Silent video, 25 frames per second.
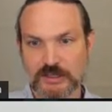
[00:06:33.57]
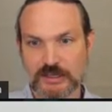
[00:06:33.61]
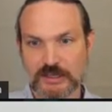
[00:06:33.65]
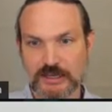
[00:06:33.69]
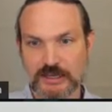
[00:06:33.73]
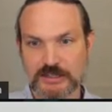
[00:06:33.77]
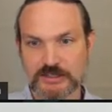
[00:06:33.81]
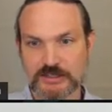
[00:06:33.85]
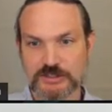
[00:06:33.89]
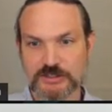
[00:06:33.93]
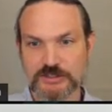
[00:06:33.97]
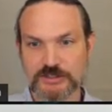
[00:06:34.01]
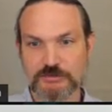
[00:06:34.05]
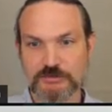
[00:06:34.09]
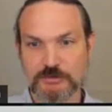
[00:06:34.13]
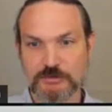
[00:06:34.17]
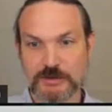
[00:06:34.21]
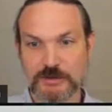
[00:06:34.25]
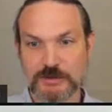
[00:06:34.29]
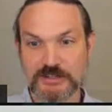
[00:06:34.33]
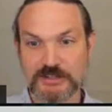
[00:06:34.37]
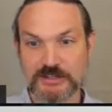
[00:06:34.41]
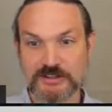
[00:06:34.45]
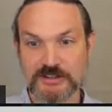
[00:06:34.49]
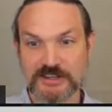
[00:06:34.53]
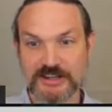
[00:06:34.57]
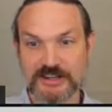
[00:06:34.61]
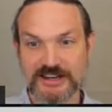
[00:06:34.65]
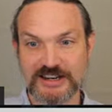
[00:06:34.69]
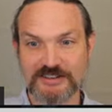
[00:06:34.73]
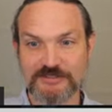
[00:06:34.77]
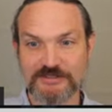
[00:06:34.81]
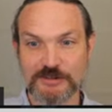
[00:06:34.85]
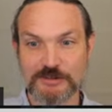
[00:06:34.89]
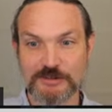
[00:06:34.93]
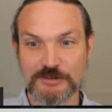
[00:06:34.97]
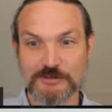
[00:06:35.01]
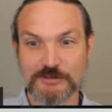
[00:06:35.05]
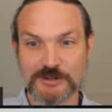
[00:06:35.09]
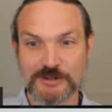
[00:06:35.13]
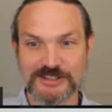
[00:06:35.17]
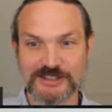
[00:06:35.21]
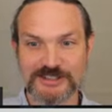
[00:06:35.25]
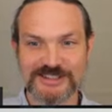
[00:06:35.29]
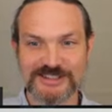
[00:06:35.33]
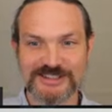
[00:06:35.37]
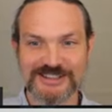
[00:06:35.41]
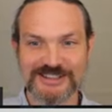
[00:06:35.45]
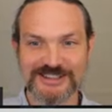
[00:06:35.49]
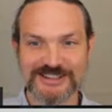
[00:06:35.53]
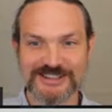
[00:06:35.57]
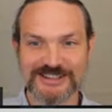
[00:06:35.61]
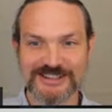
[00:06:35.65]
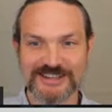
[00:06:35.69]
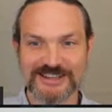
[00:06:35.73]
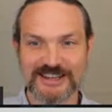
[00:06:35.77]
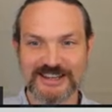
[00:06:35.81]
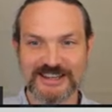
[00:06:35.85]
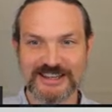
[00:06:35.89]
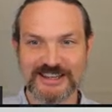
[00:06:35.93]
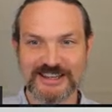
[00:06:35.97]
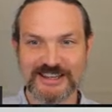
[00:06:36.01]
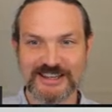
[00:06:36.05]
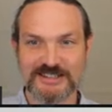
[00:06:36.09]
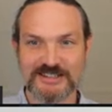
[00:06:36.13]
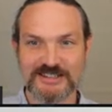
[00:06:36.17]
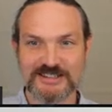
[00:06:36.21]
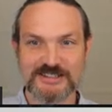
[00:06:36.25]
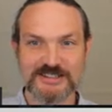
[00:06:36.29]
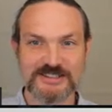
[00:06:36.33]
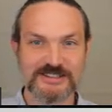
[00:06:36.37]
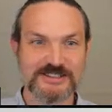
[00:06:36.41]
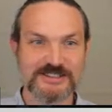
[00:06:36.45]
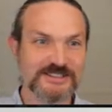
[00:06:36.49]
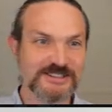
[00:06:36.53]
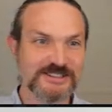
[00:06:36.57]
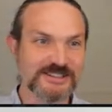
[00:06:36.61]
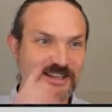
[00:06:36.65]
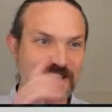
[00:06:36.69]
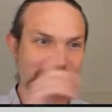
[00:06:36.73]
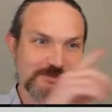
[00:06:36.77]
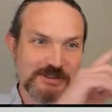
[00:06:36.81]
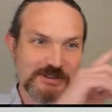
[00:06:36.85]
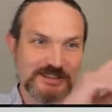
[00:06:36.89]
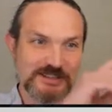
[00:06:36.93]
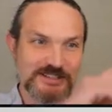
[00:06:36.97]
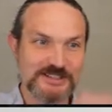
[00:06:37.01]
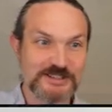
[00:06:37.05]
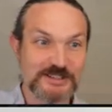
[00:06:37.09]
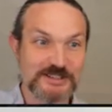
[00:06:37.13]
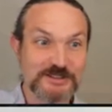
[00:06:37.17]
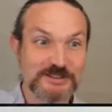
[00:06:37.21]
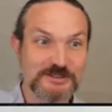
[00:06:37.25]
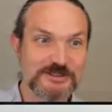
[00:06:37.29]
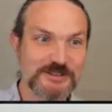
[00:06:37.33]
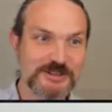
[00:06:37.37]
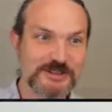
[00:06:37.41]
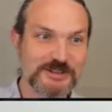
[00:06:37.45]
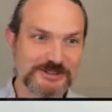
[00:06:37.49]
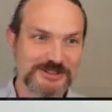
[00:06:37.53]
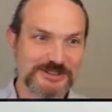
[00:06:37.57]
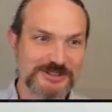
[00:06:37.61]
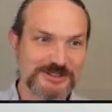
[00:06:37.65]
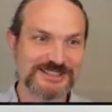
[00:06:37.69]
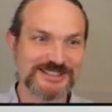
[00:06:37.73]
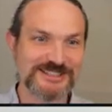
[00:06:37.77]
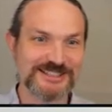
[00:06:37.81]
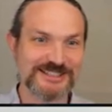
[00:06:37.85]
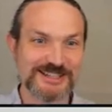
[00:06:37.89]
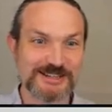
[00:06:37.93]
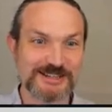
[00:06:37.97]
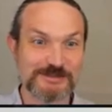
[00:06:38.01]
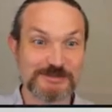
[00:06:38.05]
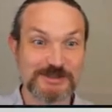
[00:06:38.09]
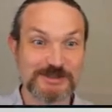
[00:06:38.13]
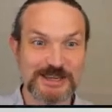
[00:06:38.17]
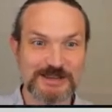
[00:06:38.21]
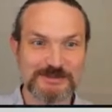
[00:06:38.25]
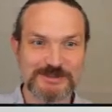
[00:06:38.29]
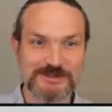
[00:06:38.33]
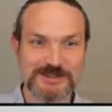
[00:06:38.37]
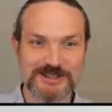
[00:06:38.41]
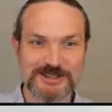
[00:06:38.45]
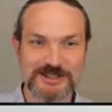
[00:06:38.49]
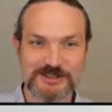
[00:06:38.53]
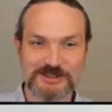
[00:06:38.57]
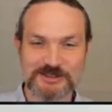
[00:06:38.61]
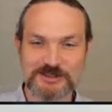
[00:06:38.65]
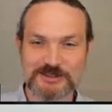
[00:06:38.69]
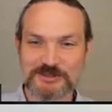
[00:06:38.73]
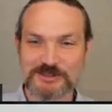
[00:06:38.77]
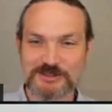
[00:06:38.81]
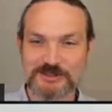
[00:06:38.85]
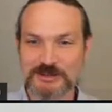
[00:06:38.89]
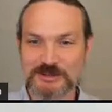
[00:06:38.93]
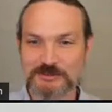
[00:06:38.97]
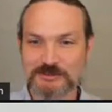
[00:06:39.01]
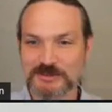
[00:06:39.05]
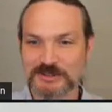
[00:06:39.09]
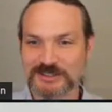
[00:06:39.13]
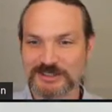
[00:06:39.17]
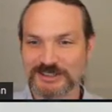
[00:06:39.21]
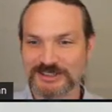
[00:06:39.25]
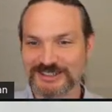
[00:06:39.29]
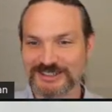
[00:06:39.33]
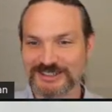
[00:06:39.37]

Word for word: Uh, just a reminder that everyone can type into those notes at the same time, and it all shows up.